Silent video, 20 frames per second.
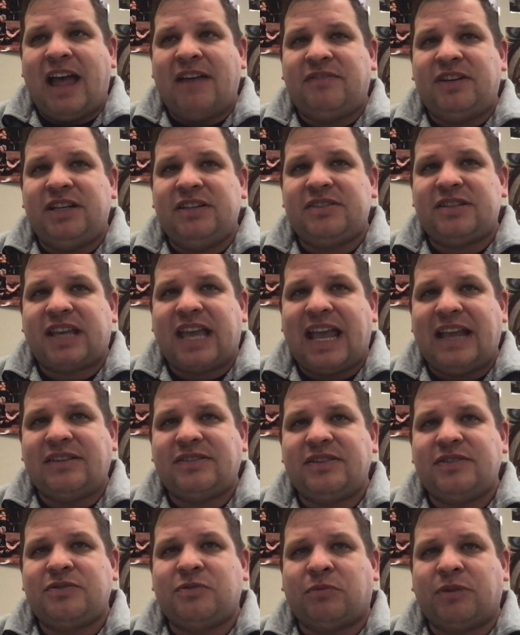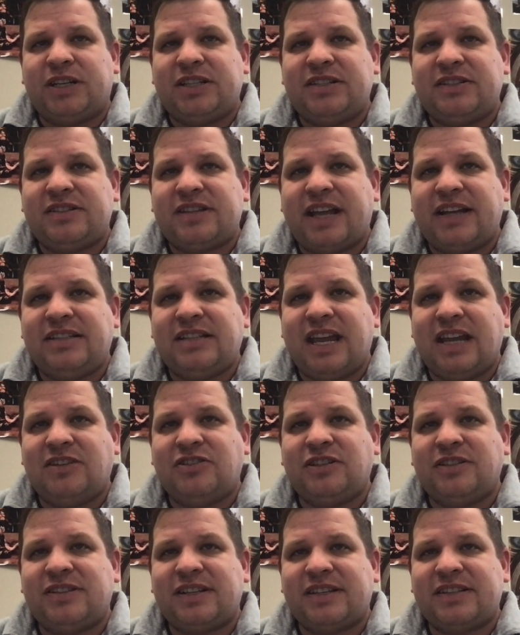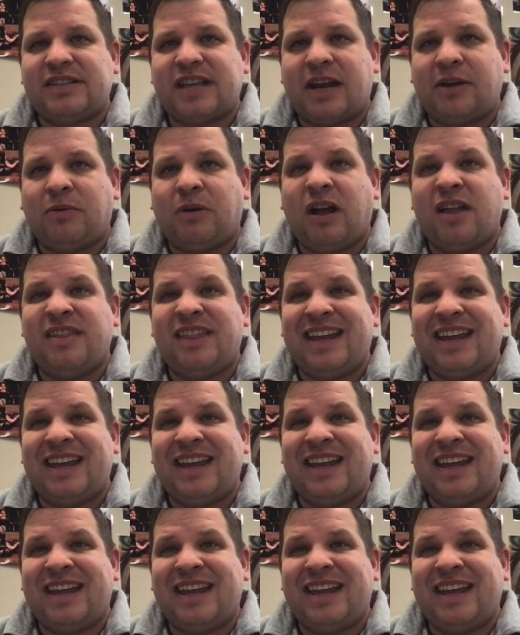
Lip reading: evidence, cases, written citations, etc.